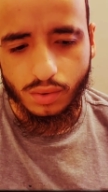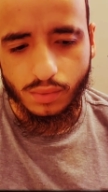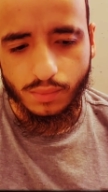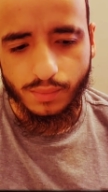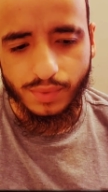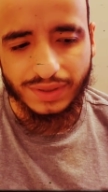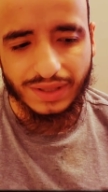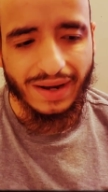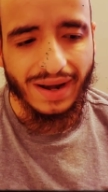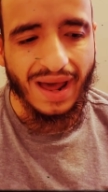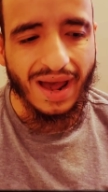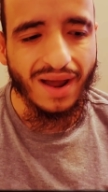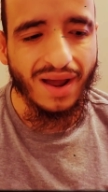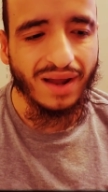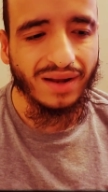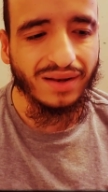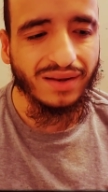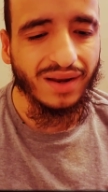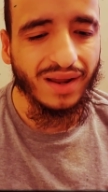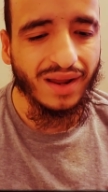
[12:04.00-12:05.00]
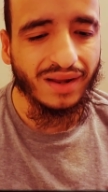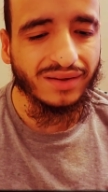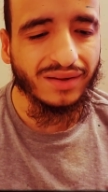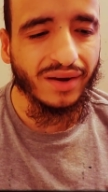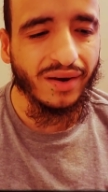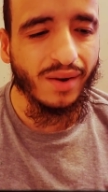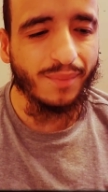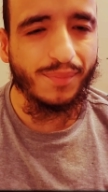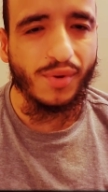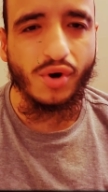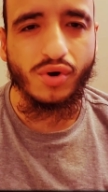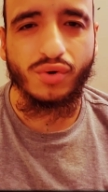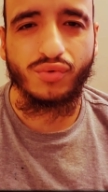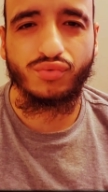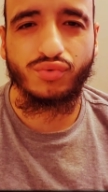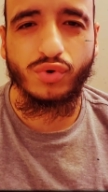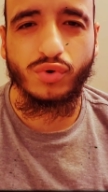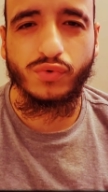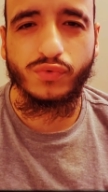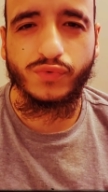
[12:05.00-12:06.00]
But then I ended up on a
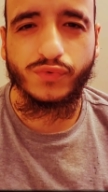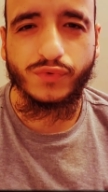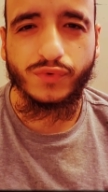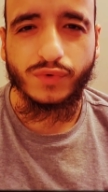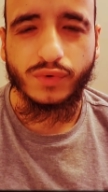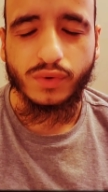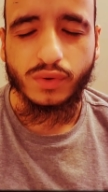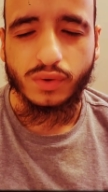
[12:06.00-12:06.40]
roof.